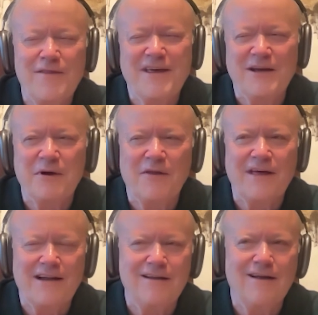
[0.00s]
I think about
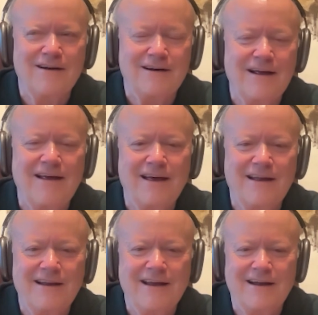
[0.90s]
that a lot,
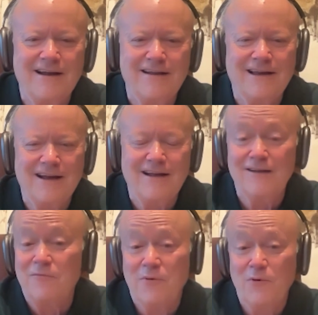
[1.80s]
and I
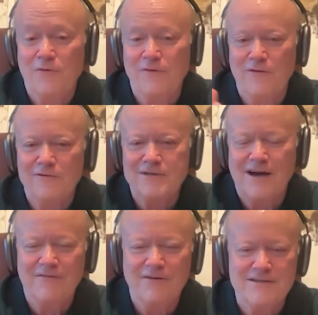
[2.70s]
love both of those,
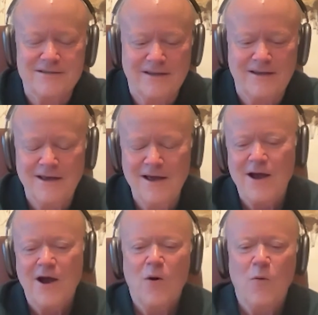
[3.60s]
obviously.
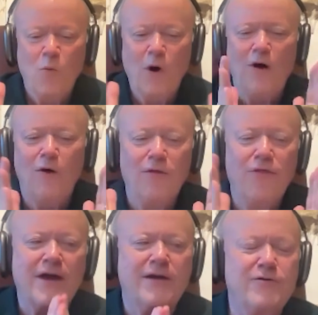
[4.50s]
Well,
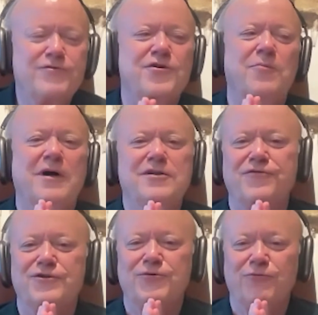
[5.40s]
thank you so much
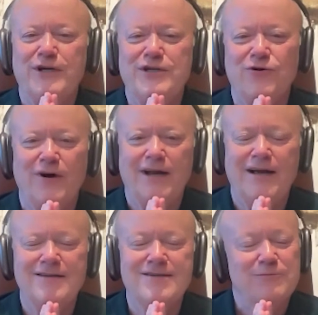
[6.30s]
for rejoining
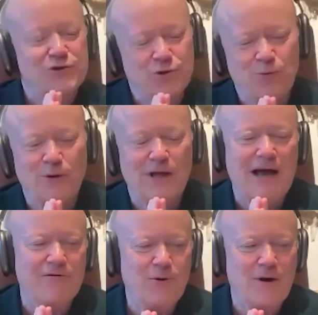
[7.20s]
us. I'm sure we'll
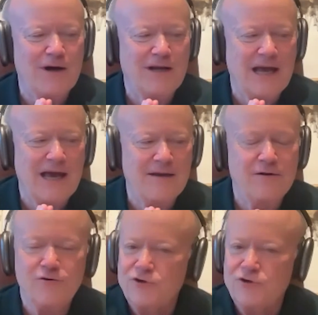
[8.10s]
have you on again.